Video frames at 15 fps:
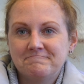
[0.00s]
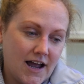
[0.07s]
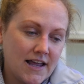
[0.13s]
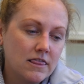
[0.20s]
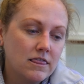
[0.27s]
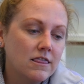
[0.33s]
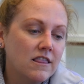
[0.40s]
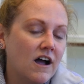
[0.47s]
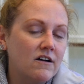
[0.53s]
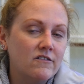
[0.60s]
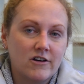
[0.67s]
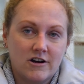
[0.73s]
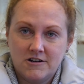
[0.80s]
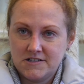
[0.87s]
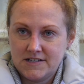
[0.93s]
I
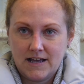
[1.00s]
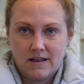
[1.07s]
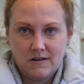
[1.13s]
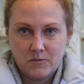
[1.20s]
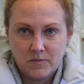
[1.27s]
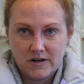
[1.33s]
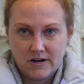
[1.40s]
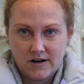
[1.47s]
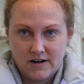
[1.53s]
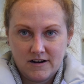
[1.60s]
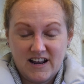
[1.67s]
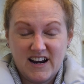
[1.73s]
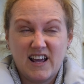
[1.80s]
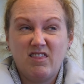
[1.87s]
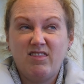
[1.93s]
love our salad bar, and I